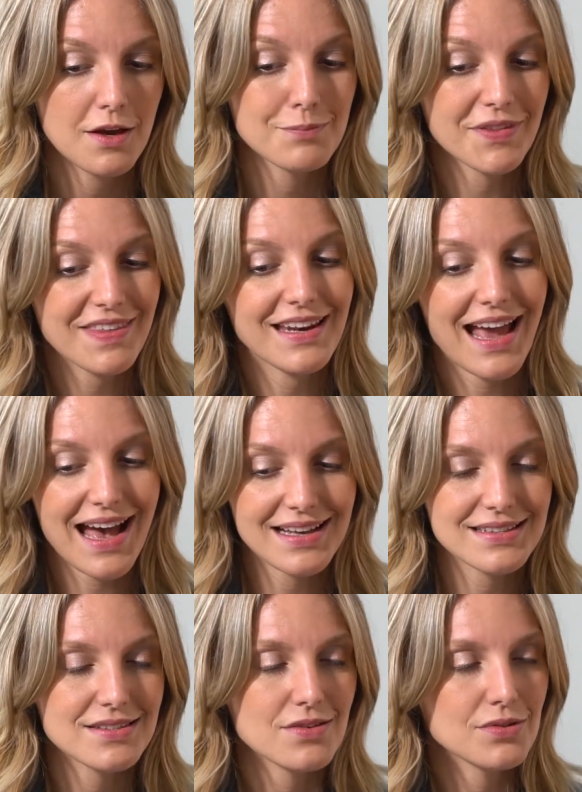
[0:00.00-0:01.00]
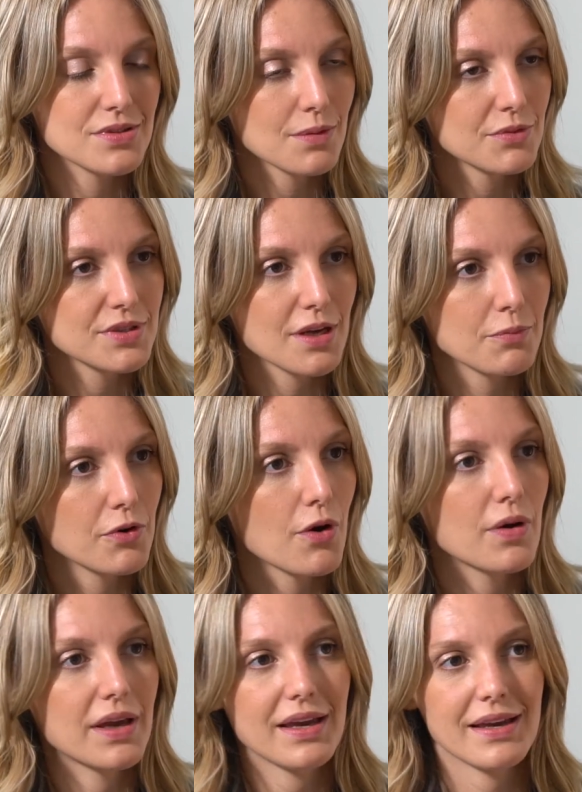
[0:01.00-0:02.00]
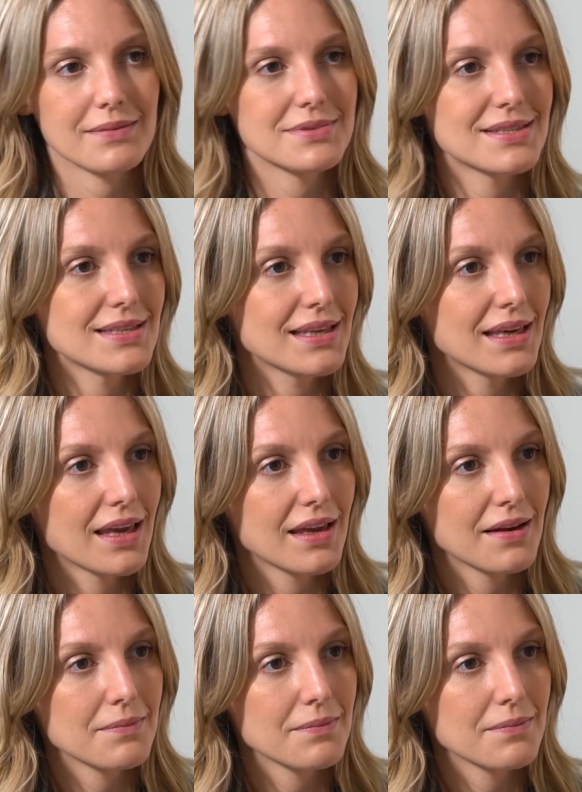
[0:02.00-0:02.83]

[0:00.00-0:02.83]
But then as those numbers kept growing, I kept seeing it.